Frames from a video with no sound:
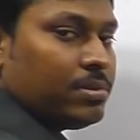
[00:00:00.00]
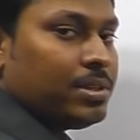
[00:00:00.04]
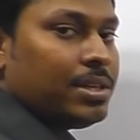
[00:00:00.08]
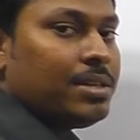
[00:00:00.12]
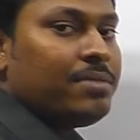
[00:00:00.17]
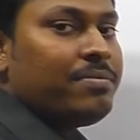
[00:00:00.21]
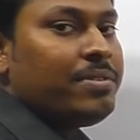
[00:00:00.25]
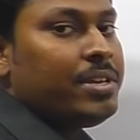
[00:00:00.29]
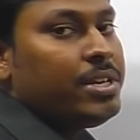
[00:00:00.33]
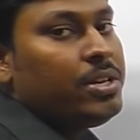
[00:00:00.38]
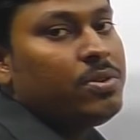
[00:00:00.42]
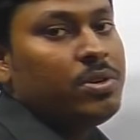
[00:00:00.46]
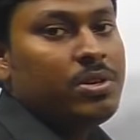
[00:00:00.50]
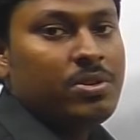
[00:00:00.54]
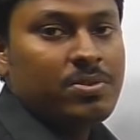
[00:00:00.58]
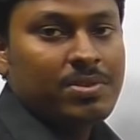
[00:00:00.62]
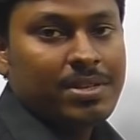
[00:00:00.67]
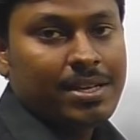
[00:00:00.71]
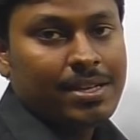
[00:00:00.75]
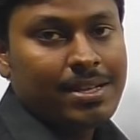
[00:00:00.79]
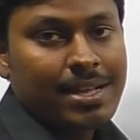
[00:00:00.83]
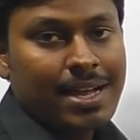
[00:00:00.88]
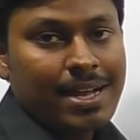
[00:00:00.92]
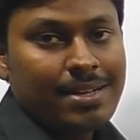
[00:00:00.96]
then we need to
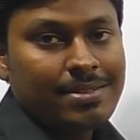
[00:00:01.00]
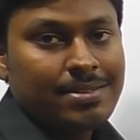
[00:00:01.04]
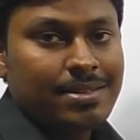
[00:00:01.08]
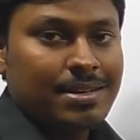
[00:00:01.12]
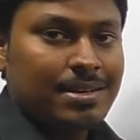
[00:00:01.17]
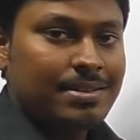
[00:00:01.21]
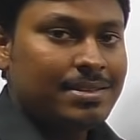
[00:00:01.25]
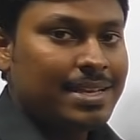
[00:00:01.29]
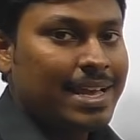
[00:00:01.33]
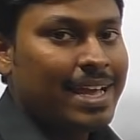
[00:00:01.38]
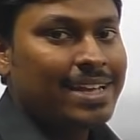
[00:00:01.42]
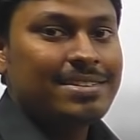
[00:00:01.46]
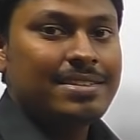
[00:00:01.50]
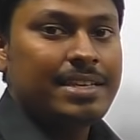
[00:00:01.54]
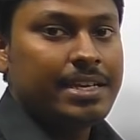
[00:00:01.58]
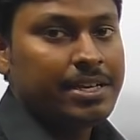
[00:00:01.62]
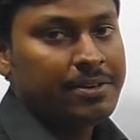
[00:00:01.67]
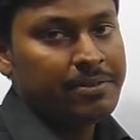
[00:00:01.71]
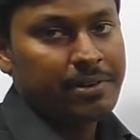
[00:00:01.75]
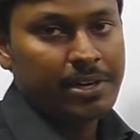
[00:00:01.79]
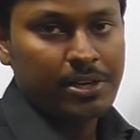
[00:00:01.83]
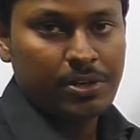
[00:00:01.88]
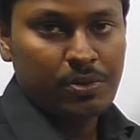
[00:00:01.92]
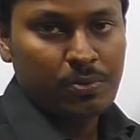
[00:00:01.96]
say the answer is x
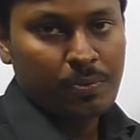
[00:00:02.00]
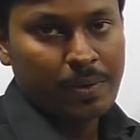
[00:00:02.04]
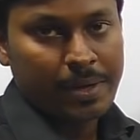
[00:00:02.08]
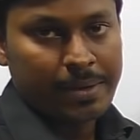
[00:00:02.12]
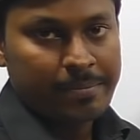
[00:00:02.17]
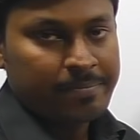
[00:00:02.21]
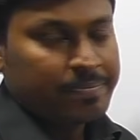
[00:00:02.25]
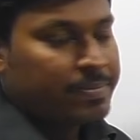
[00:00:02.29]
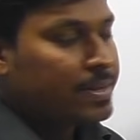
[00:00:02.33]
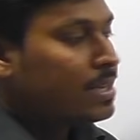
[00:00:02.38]
equal to y.